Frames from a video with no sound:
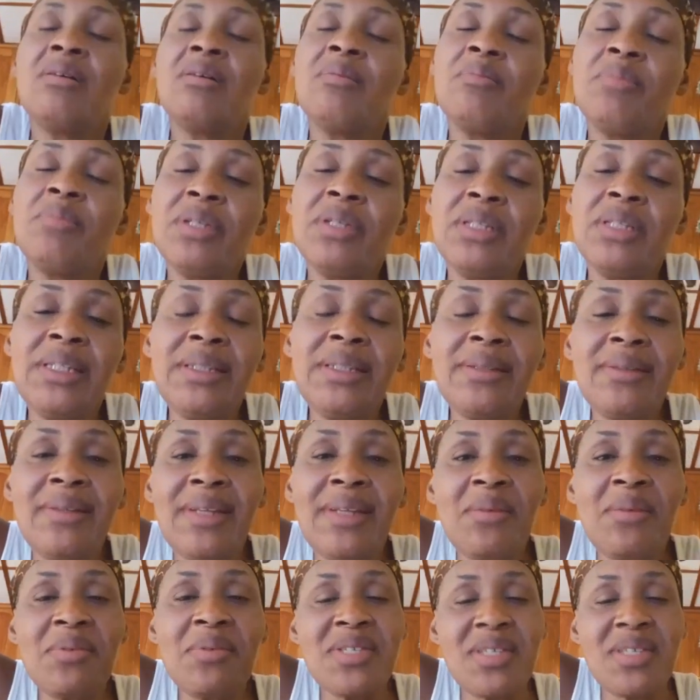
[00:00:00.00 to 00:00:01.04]
But Linda,
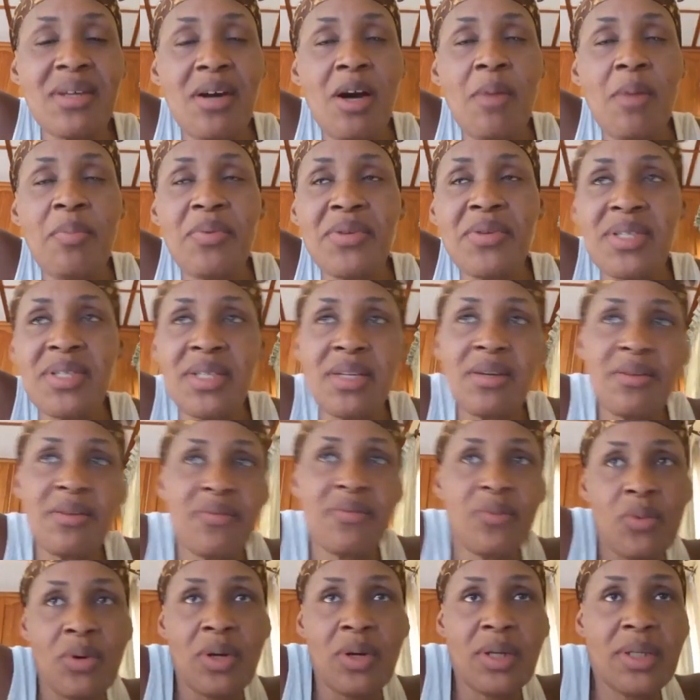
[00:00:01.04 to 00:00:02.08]
that was the opposite of
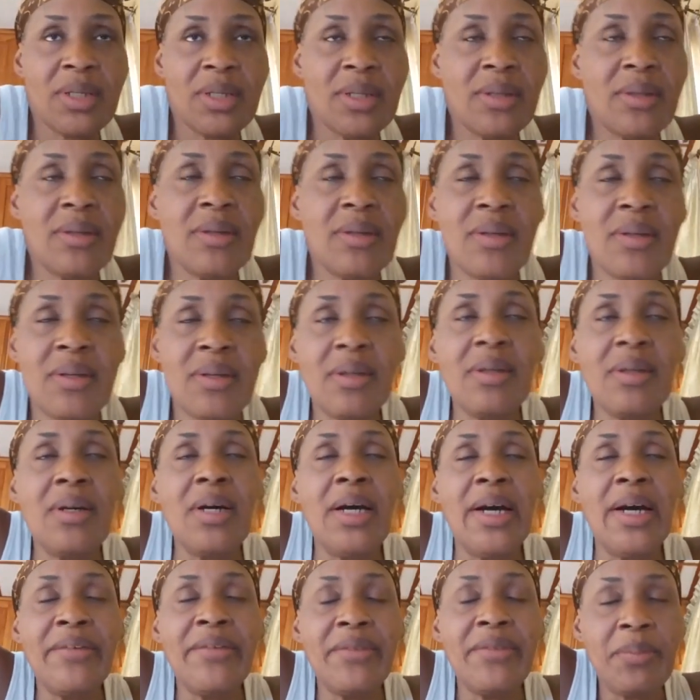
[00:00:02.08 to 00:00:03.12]
what
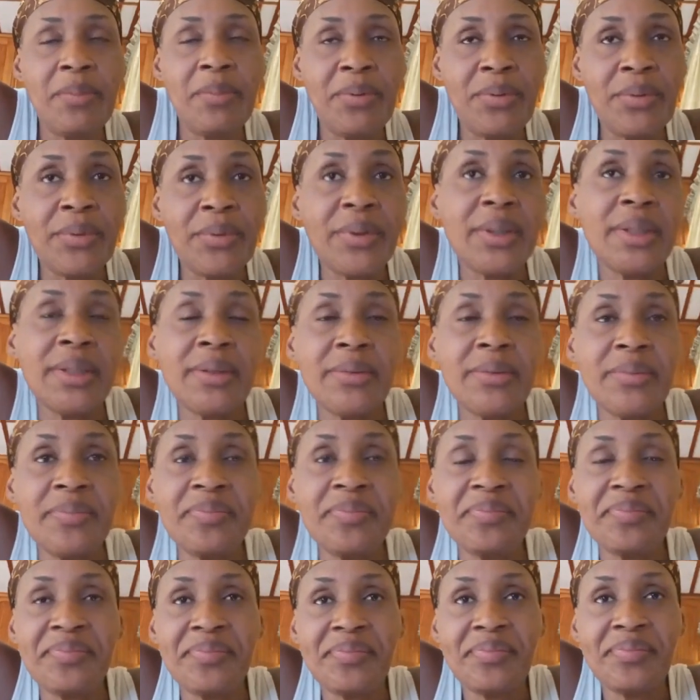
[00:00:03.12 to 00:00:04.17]
I reported.
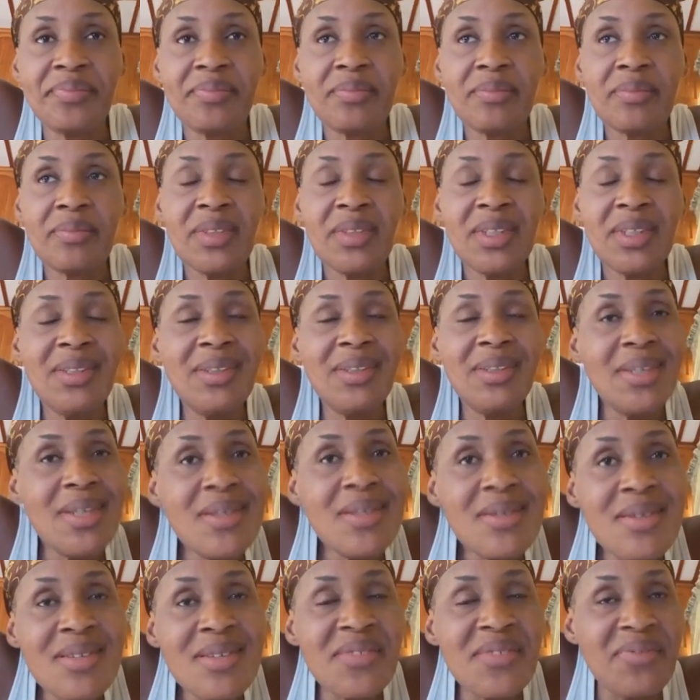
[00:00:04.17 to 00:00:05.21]

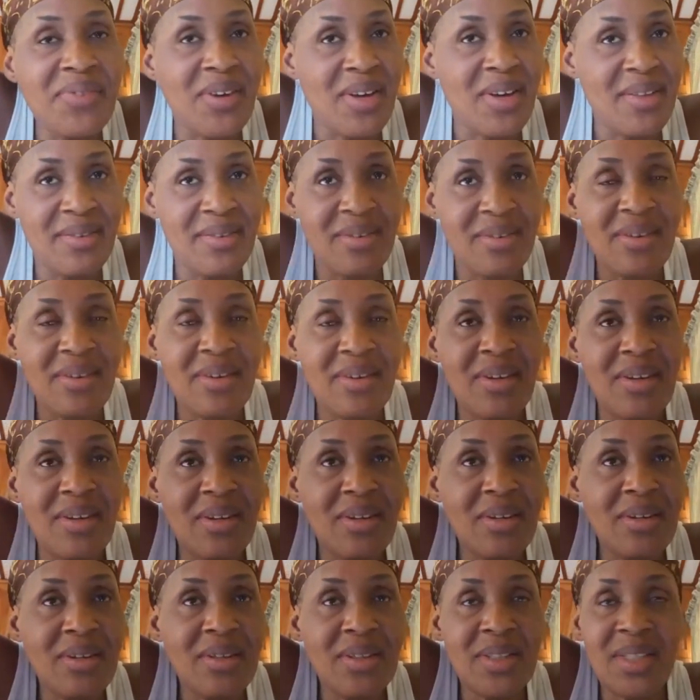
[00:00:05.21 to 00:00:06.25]
Linda's father
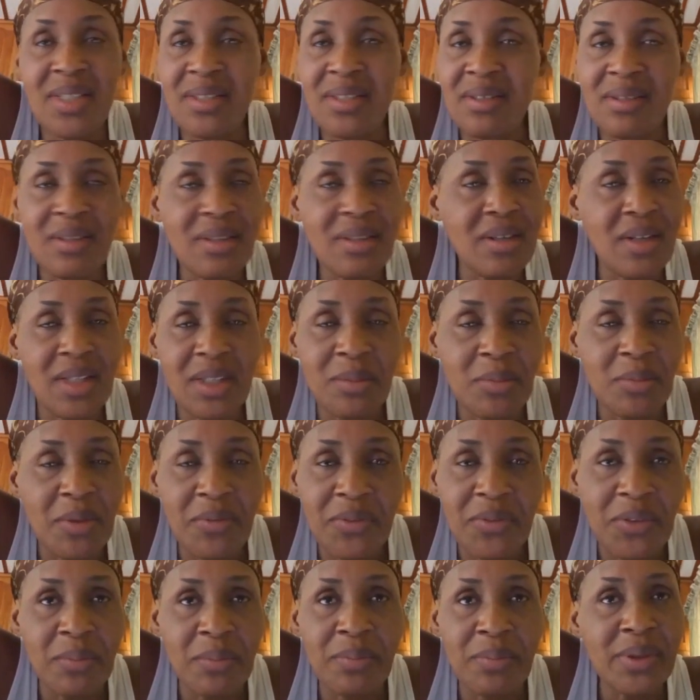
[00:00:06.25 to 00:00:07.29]
did not cut him off
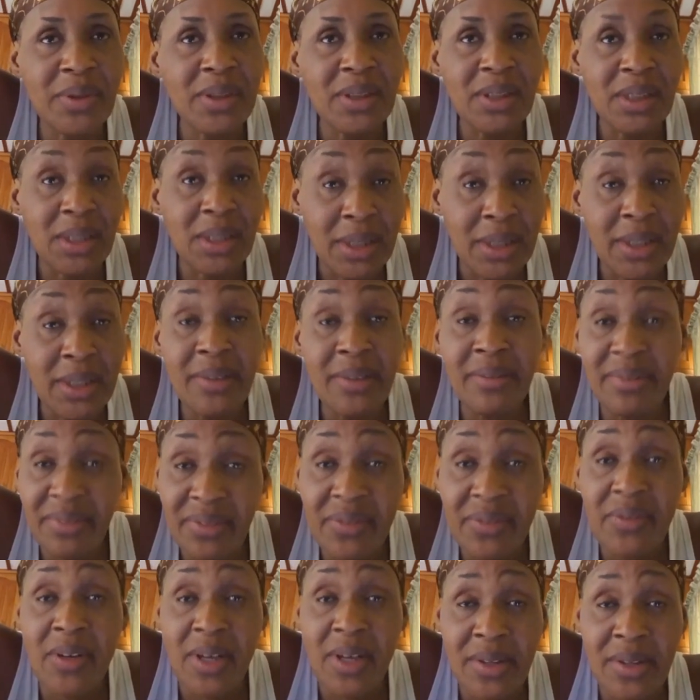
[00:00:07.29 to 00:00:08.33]
completely. Linda's
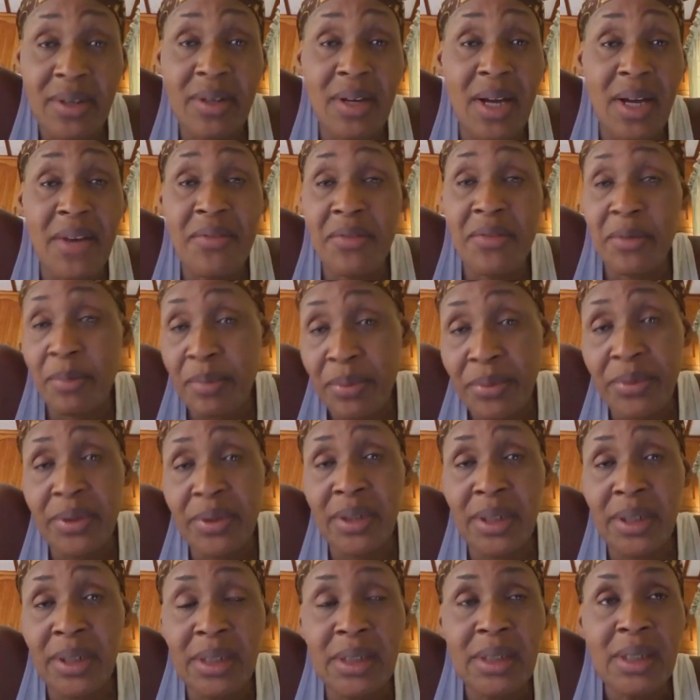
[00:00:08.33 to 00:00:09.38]
father, I
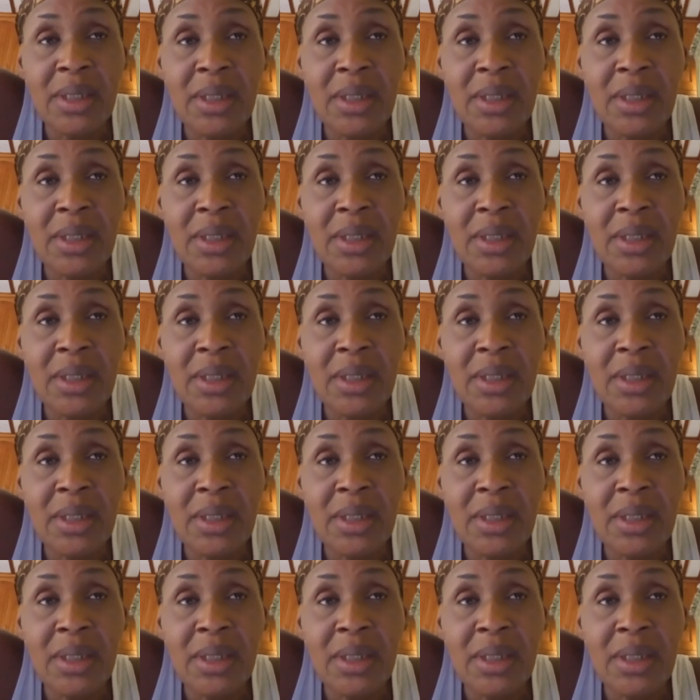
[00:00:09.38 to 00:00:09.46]
reported,